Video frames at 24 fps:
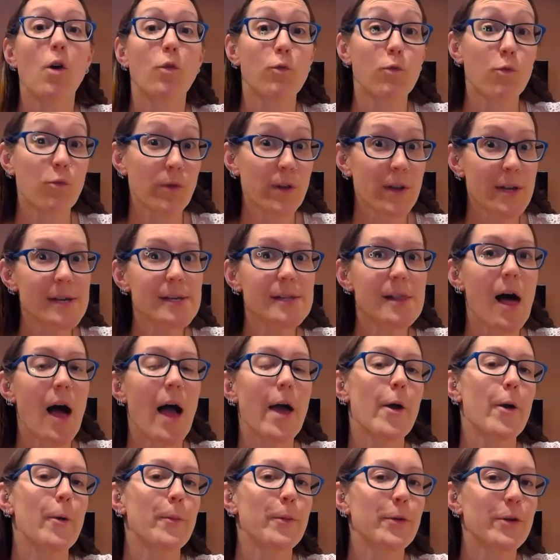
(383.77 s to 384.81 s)
Real
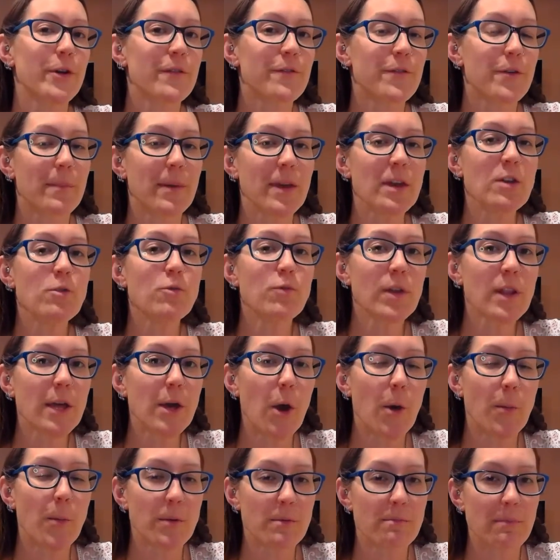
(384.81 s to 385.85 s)
eye-opener for me,
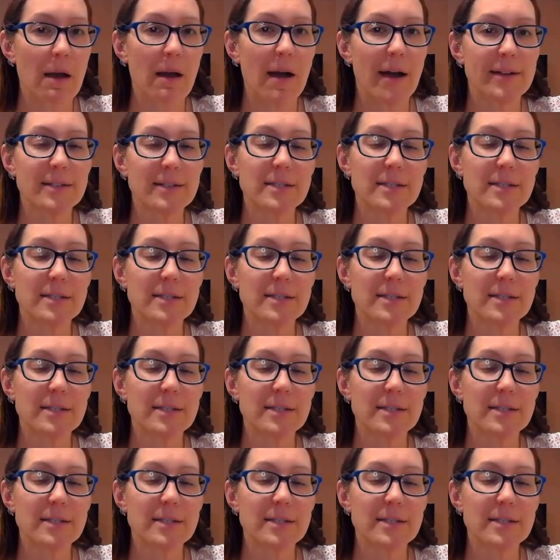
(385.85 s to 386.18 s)
really opened my